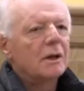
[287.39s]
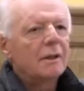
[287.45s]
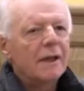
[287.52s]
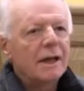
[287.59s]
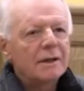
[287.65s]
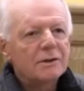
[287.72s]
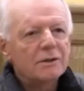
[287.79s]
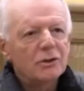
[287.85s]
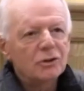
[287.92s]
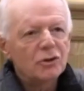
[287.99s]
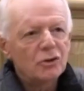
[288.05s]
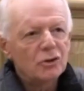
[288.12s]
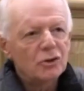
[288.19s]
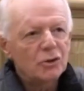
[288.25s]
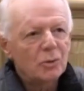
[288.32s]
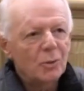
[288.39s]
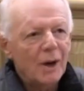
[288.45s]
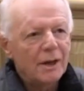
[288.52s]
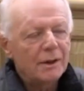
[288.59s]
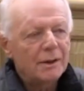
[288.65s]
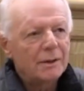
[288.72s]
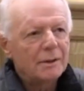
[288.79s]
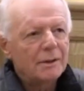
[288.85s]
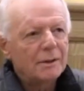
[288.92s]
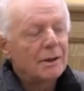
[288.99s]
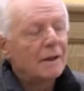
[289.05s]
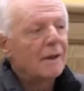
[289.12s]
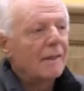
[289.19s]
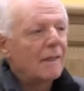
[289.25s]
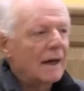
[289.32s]
That is a neutral one.
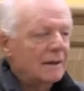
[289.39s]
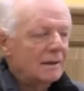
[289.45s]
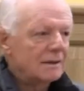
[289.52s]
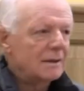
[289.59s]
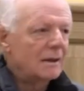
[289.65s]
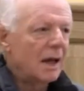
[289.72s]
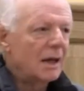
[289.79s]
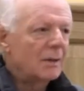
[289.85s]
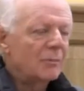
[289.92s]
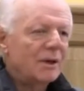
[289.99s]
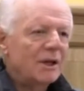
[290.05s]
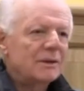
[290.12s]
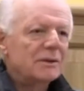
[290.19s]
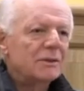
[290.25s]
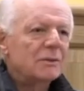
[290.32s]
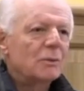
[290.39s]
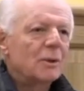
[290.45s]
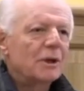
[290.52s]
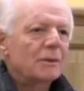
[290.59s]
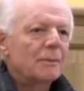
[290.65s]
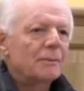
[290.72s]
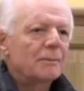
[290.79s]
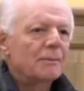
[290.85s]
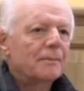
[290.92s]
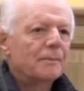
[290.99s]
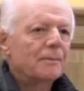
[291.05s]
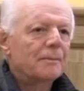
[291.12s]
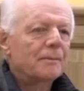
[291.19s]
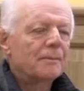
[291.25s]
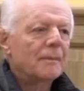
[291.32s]
That is an unpleasant
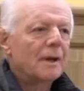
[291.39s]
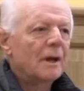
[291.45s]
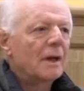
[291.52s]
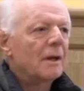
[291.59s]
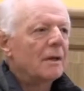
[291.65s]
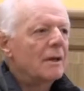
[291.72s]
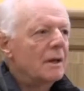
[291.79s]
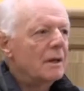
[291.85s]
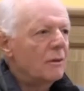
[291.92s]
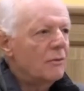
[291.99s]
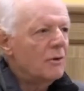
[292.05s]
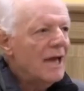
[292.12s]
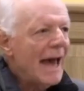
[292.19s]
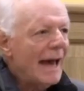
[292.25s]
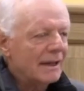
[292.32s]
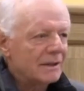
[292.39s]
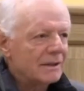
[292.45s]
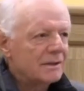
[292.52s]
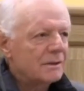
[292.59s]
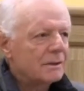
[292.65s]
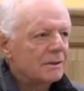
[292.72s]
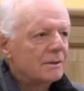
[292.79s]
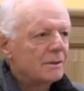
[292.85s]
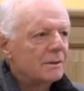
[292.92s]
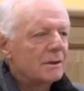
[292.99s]
one. Then it reacts.